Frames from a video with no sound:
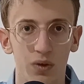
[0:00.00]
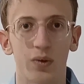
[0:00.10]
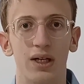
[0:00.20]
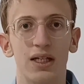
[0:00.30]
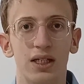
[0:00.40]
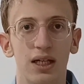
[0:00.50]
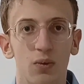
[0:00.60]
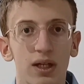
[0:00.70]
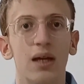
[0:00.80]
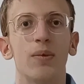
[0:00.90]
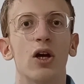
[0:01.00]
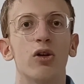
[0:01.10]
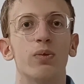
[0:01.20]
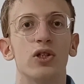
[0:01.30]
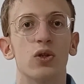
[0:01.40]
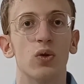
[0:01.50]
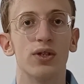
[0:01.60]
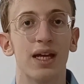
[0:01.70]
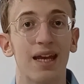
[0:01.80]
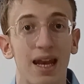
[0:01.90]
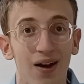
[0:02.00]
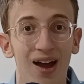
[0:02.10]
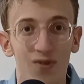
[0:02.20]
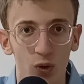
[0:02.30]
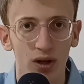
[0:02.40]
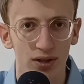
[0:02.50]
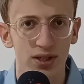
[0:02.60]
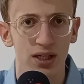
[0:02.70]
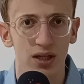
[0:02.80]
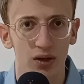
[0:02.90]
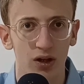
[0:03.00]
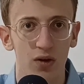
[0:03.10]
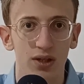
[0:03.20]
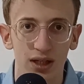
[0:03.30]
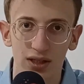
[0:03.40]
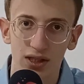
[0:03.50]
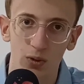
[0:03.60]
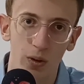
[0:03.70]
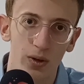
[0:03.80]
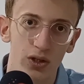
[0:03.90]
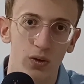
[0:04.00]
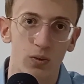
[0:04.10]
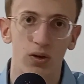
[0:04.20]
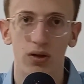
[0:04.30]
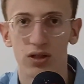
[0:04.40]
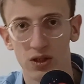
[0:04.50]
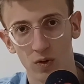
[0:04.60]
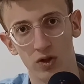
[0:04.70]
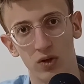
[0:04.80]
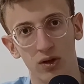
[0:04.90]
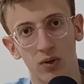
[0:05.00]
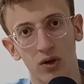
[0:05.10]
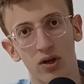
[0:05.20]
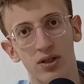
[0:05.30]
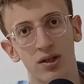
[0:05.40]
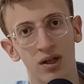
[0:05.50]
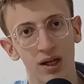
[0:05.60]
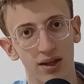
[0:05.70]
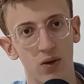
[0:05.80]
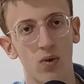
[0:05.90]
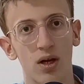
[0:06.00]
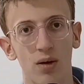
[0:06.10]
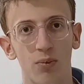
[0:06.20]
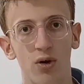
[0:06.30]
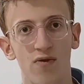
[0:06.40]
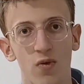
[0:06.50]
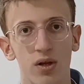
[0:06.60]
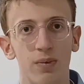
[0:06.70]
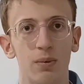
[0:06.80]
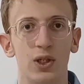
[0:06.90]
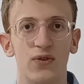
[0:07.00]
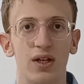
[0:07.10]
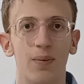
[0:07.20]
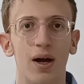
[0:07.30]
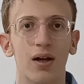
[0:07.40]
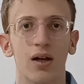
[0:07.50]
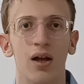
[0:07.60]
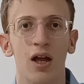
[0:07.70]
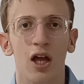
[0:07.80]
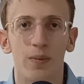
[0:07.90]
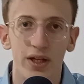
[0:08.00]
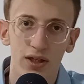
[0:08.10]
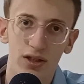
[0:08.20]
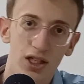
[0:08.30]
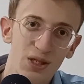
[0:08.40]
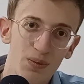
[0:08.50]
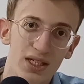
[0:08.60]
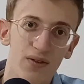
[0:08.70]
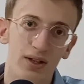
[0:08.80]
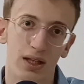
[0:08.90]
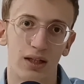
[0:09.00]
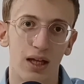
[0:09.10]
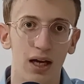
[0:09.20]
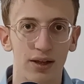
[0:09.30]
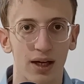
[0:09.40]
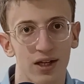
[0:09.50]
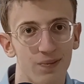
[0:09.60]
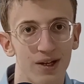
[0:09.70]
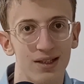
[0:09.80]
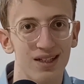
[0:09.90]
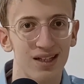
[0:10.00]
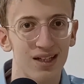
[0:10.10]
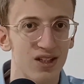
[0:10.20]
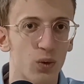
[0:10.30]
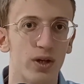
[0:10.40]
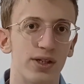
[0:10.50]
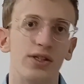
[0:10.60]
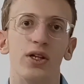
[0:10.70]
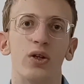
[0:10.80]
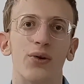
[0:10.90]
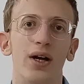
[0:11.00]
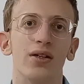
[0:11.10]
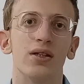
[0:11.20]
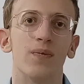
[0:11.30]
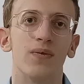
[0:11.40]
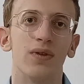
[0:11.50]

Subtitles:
We're releasing it, we're keeping it open source, and now everyone can see our coding and see what we're doing wrong, see what we're doing good, then we can improve it with people's feedback. But then the specific thing that I think has made Twitter so great